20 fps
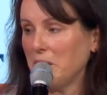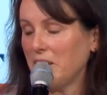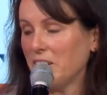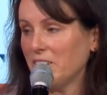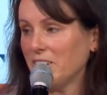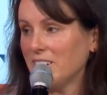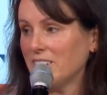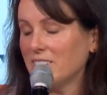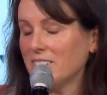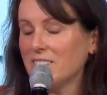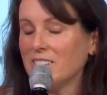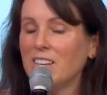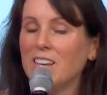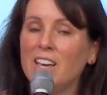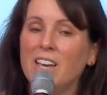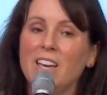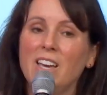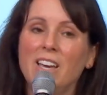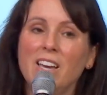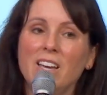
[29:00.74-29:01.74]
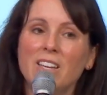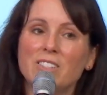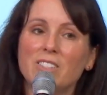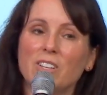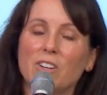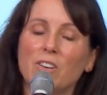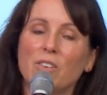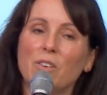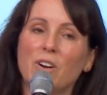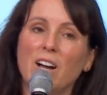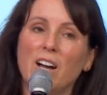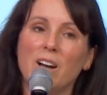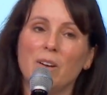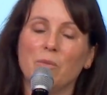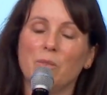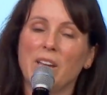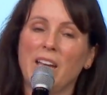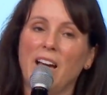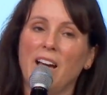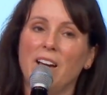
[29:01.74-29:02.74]
parents. So
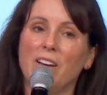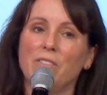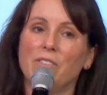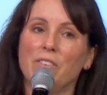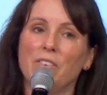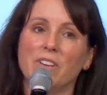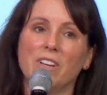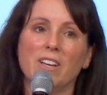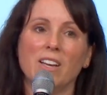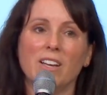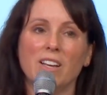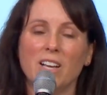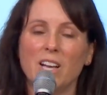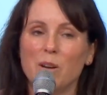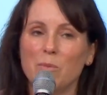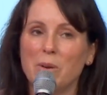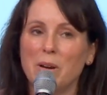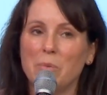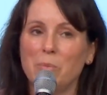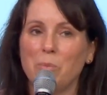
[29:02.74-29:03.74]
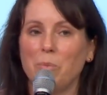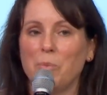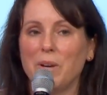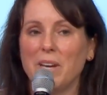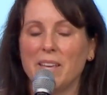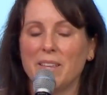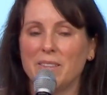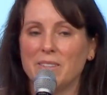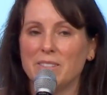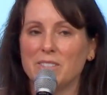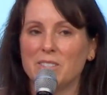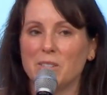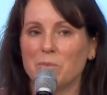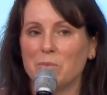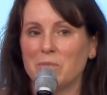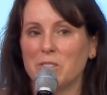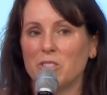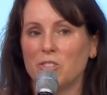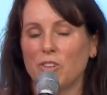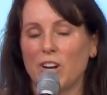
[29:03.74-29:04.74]
we have come up with
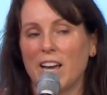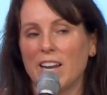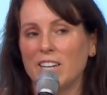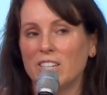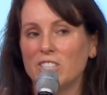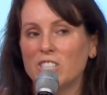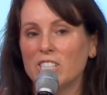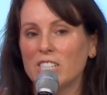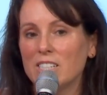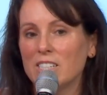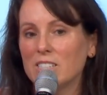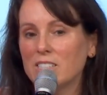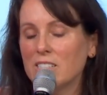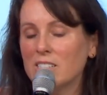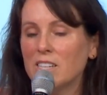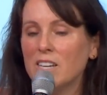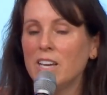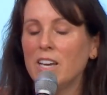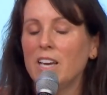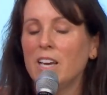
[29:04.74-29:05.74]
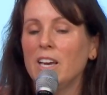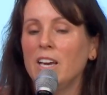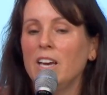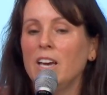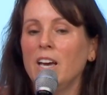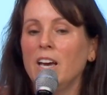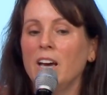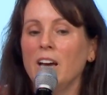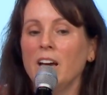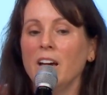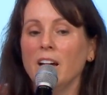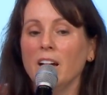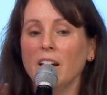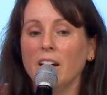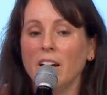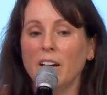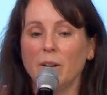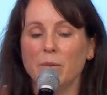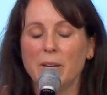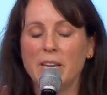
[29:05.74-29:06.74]
some strategies
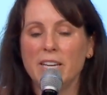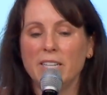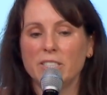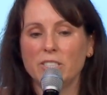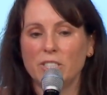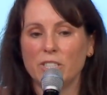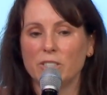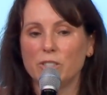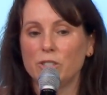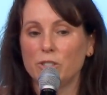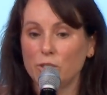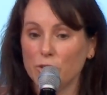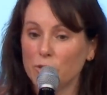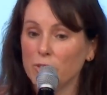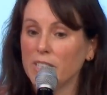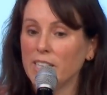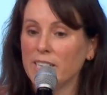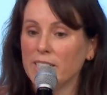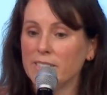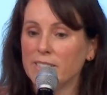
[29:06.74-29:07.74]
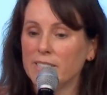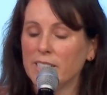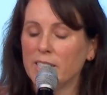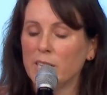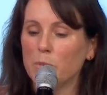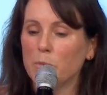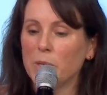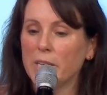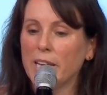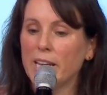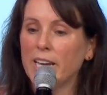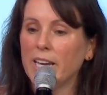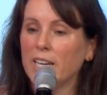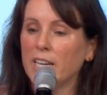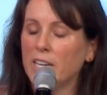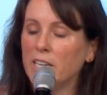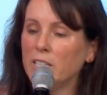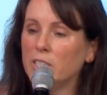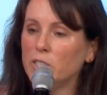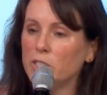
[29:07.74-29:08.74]
to sue the NCAA,
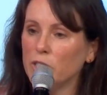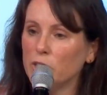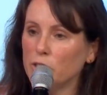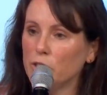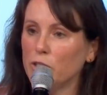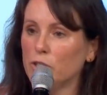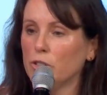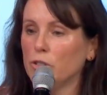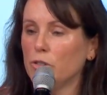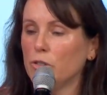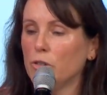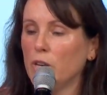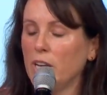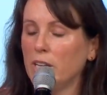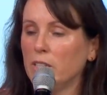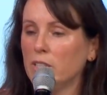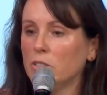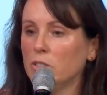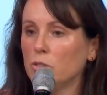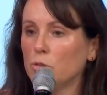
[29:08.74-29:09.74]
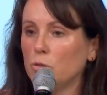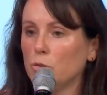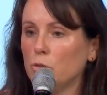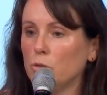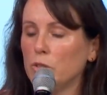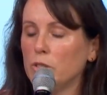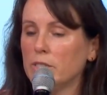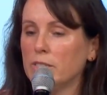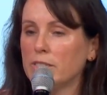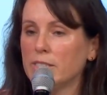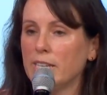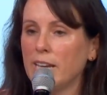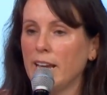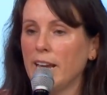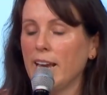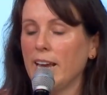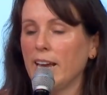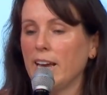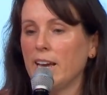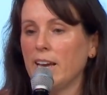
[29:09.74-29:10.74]
to sue schools
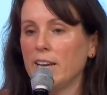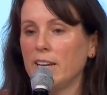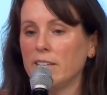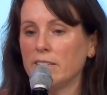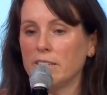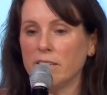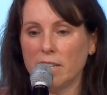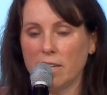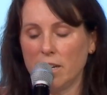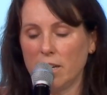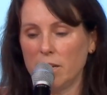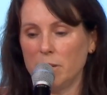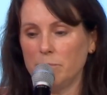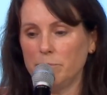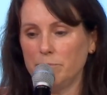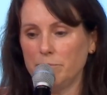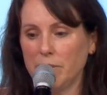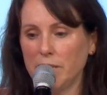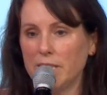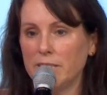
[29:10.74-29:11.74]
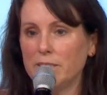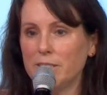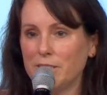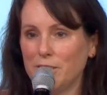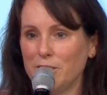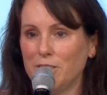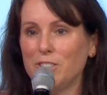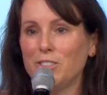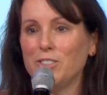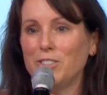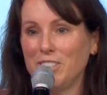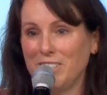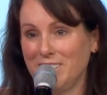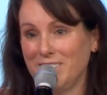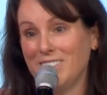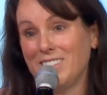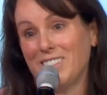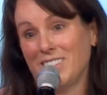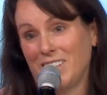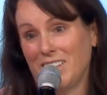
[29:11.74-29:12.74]
and
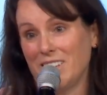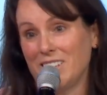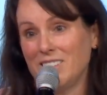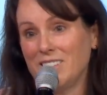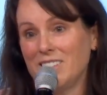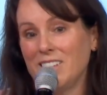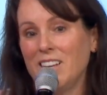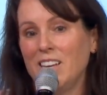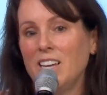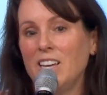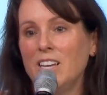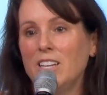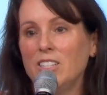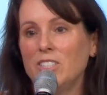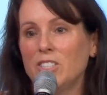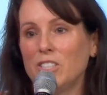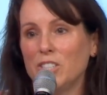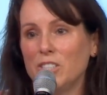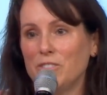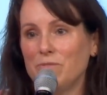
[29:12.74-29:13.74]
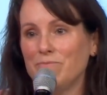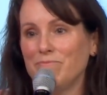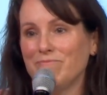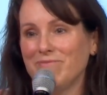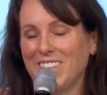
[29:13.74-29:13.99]
institutions, yes, to